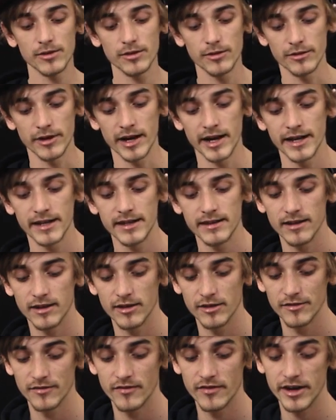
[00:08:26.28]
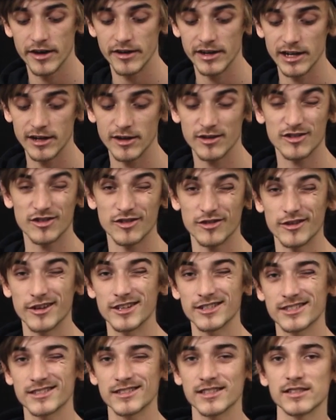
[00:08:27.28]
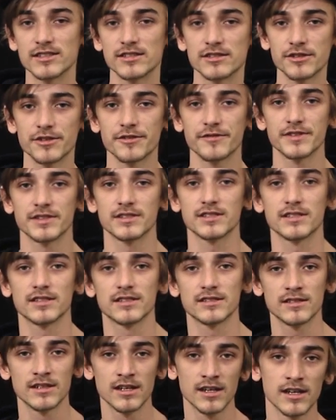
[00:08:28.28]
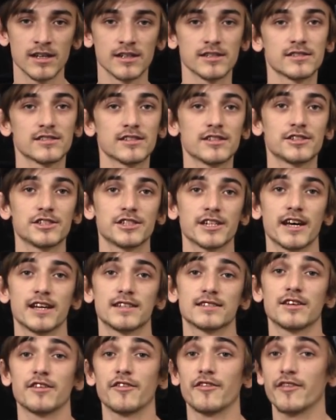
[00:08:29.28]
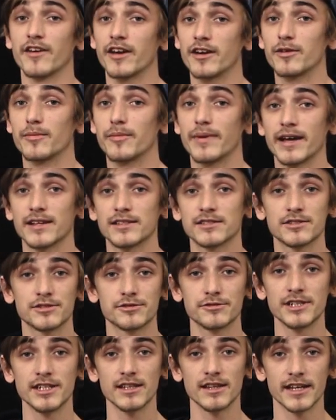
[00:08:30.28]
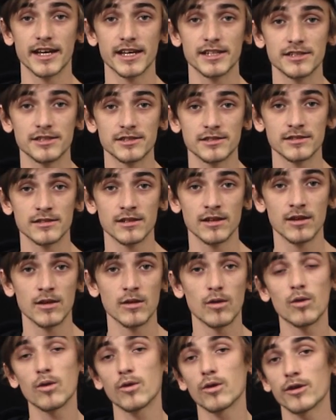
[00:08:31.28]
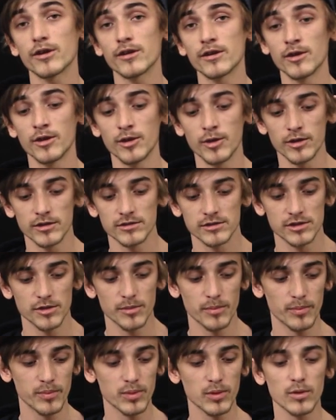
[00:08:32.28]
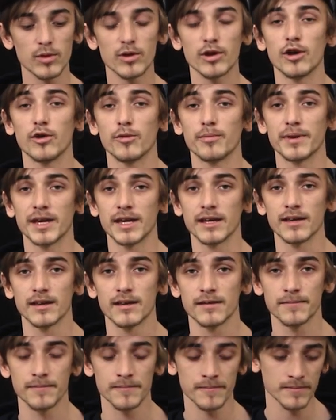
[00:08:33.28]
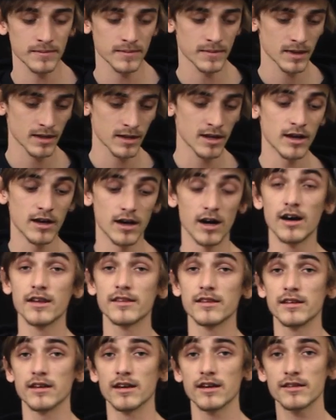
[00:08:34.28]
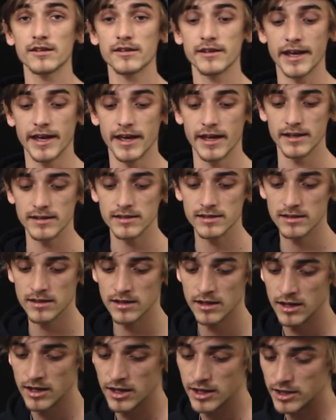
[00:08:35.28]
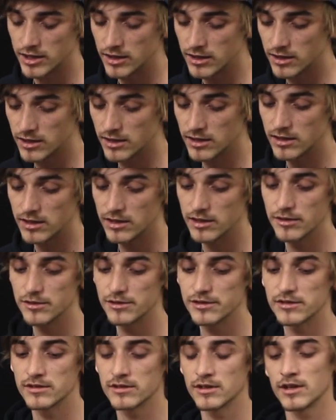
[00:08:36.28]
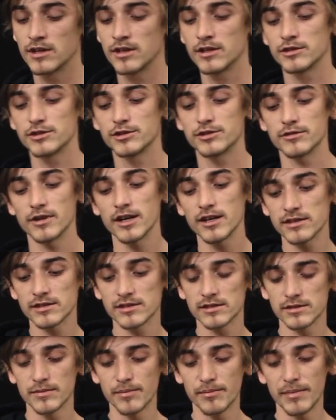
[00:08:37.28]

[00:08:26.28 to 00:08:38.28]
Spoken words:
you grind on very crusty surfaces, such as a very bad street ledge or some pool coping. On the other hand, you could use trucks